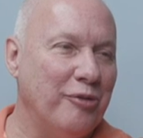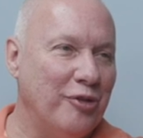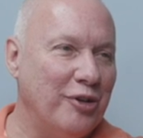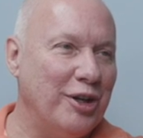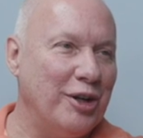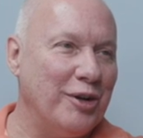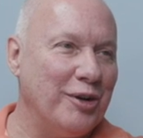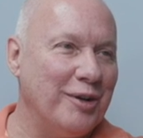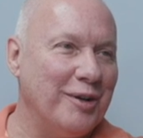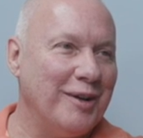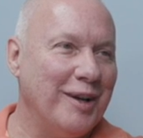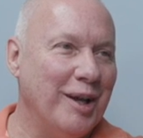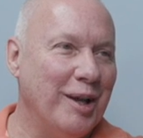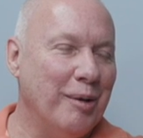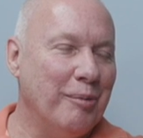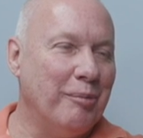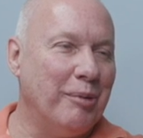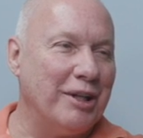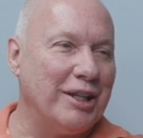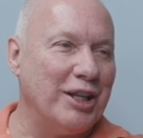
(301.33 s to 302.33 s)
feeder,
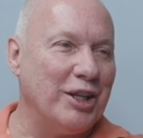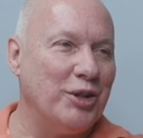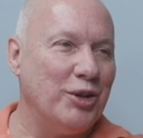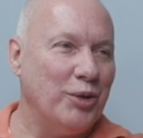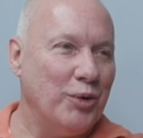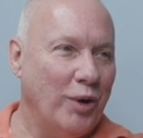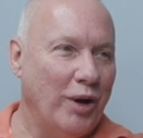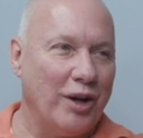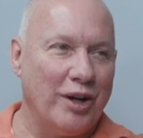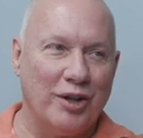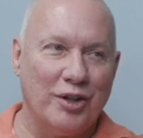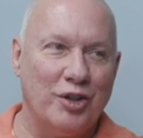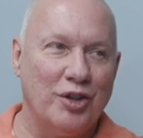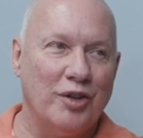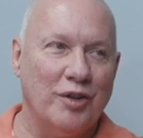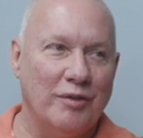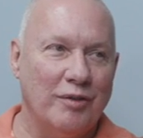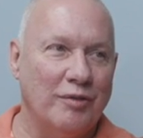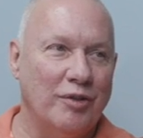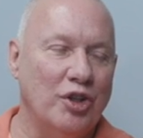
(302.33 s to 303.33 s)
but that you are
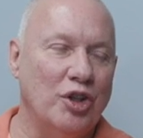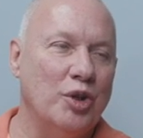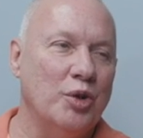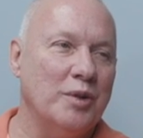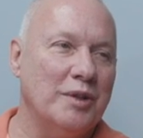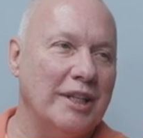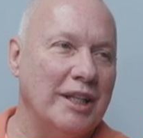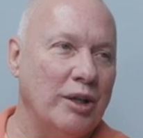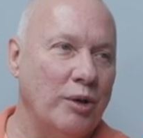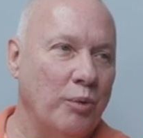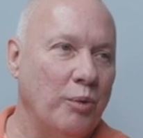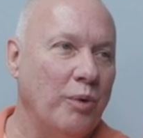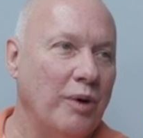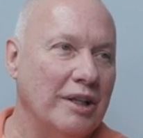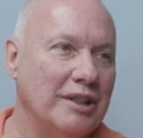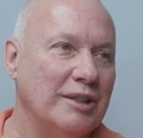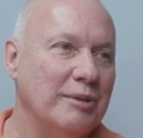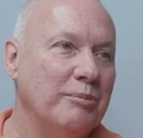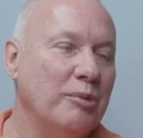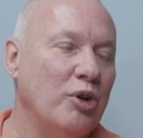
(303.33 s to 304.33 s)
using
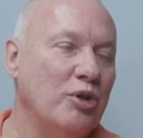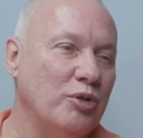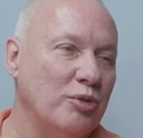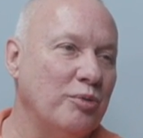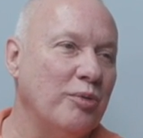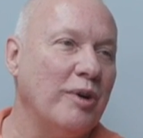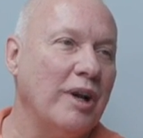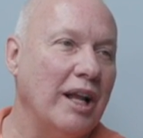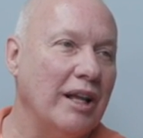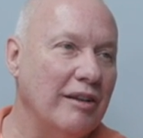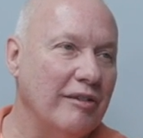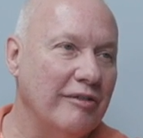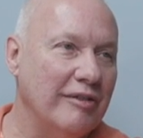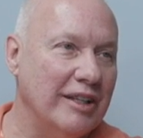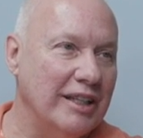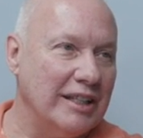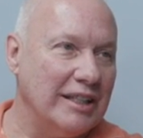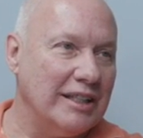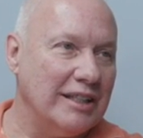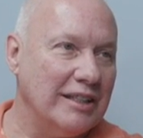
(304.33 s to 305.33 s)
what's most
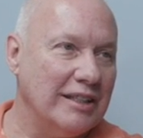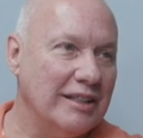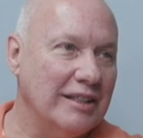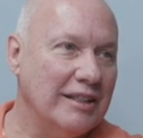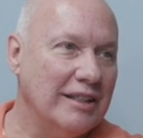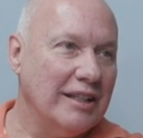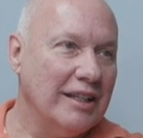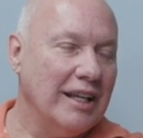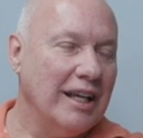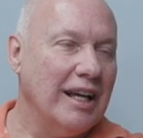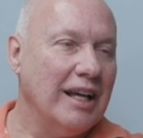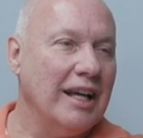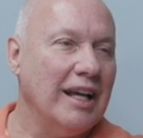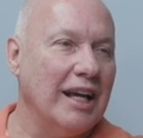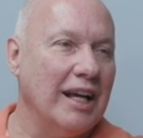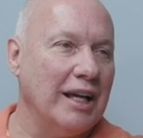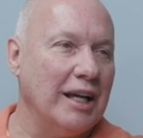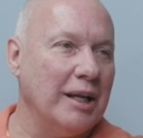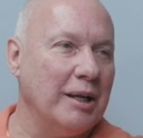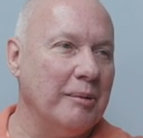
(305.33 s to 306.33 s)
relevant
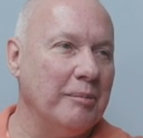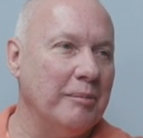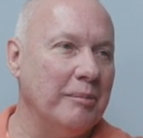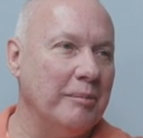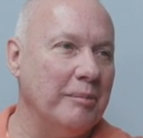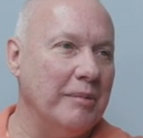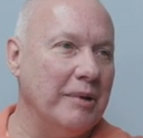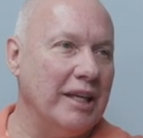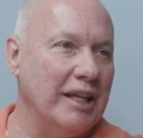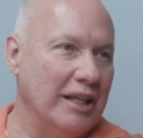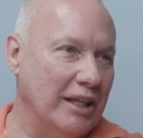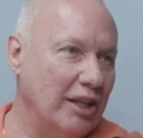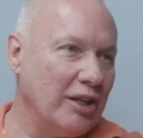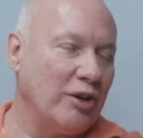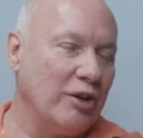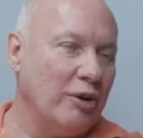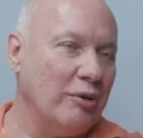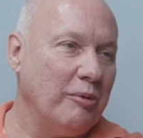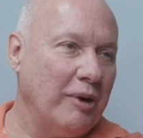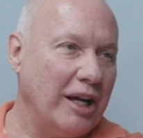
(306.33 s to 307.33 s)
in the
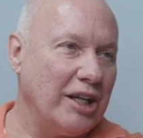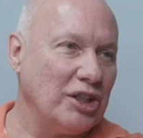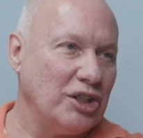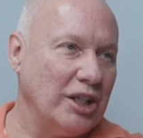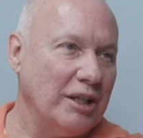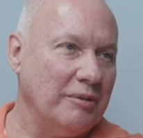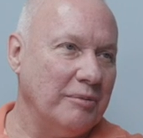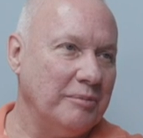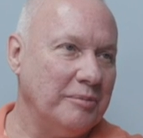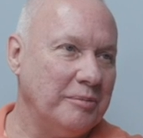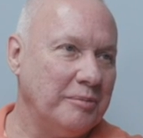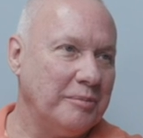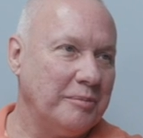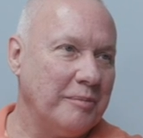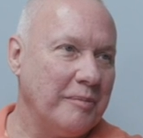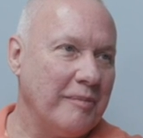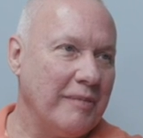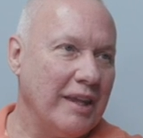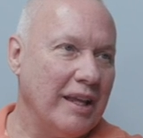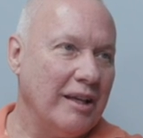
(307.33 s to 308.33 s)
correction.
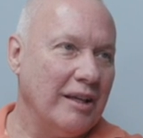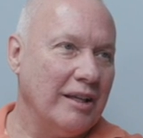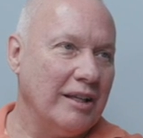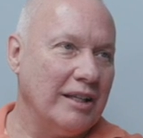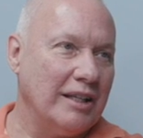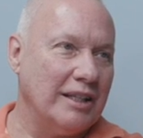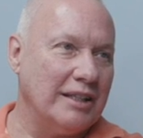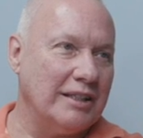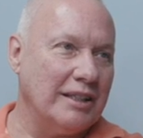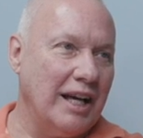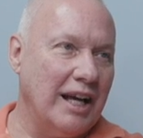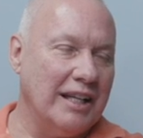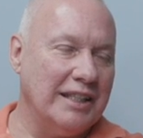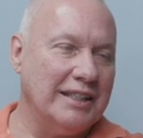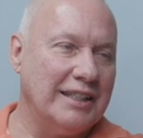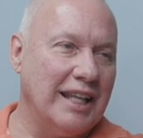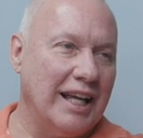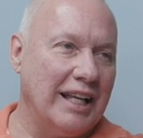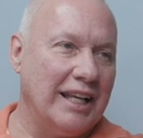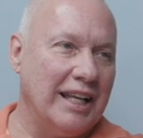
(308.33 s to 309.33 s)
Because
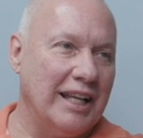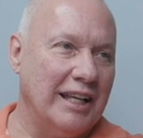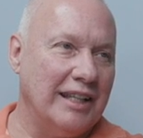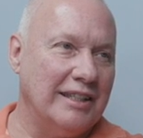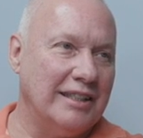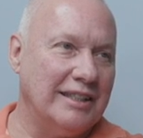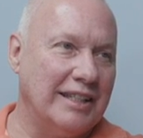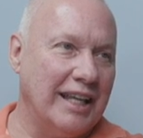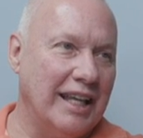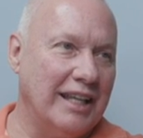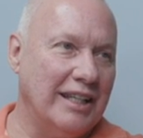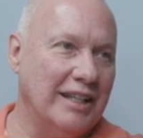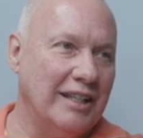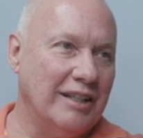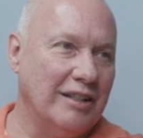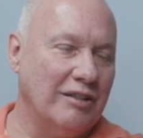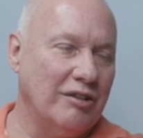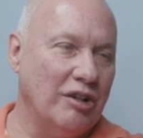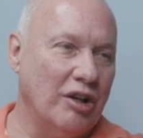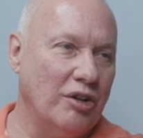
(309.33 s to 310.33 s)
Einstein had said,
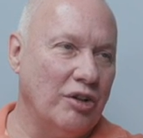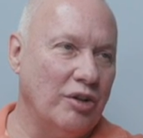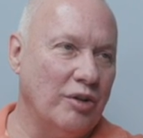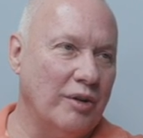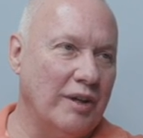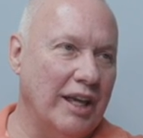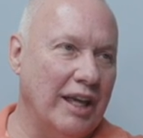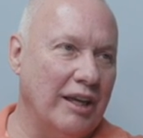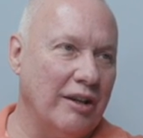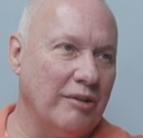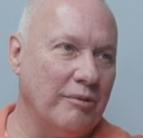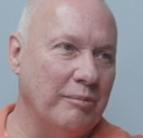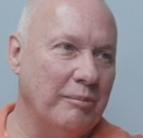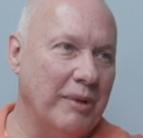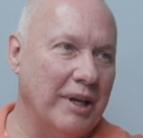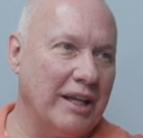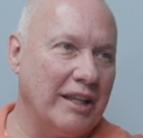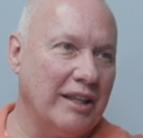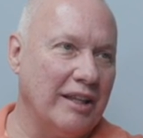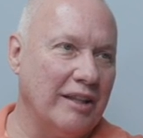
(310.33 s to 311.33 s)
you know, you can't
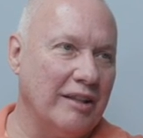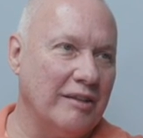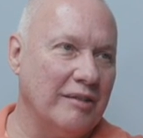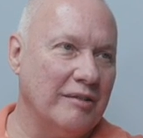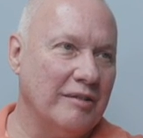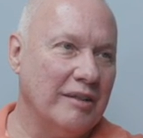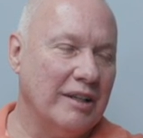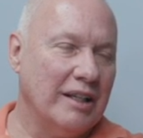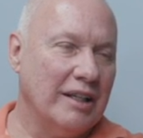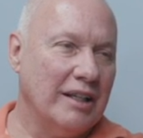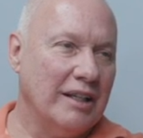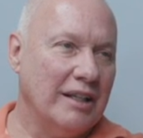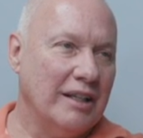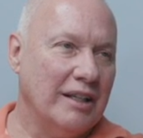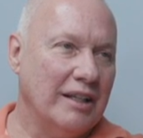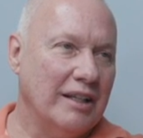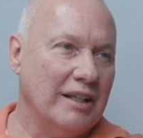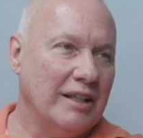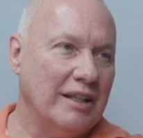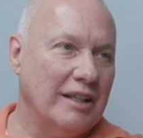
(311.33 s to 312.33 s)
make the
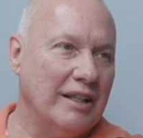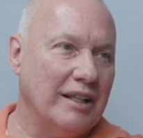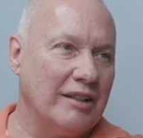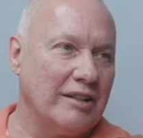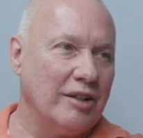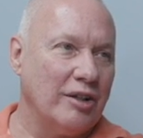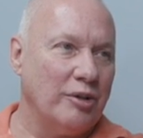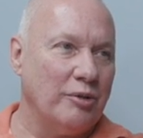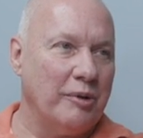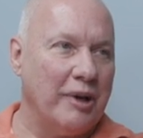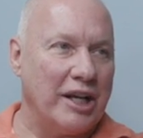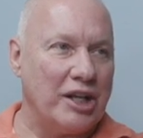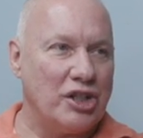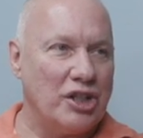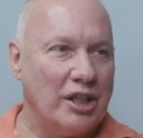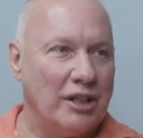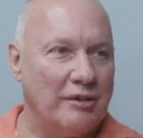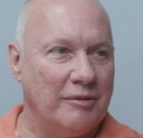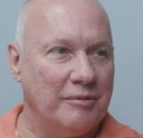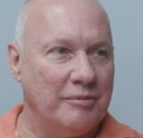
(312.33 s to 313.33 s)

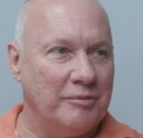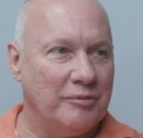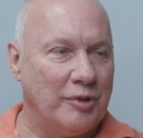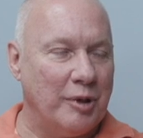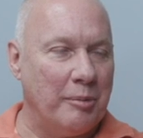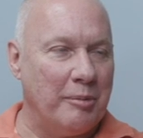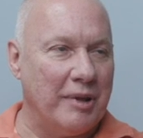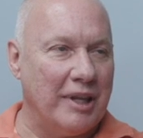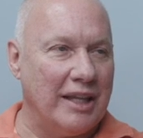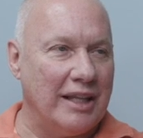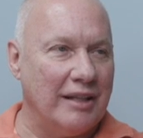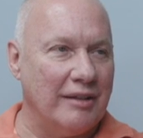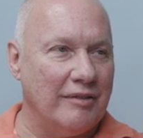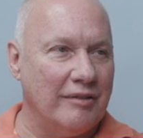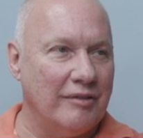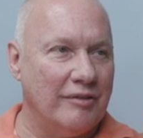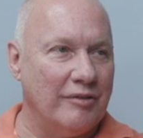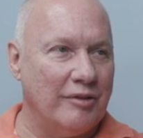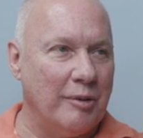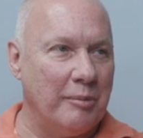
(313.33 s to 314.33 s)
correction from the
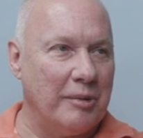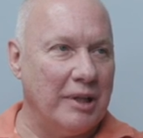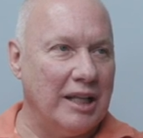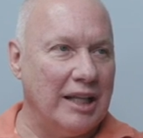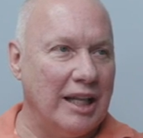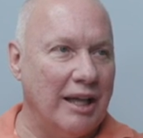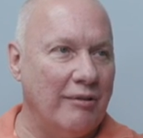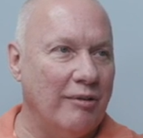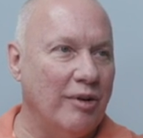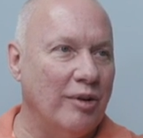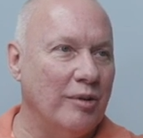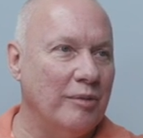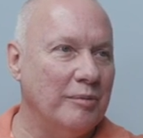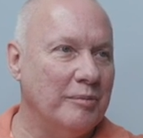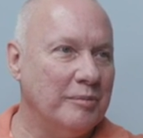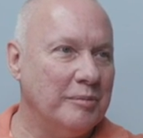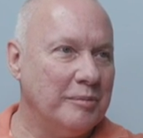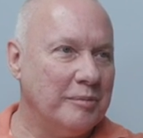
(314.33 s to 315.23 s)
level.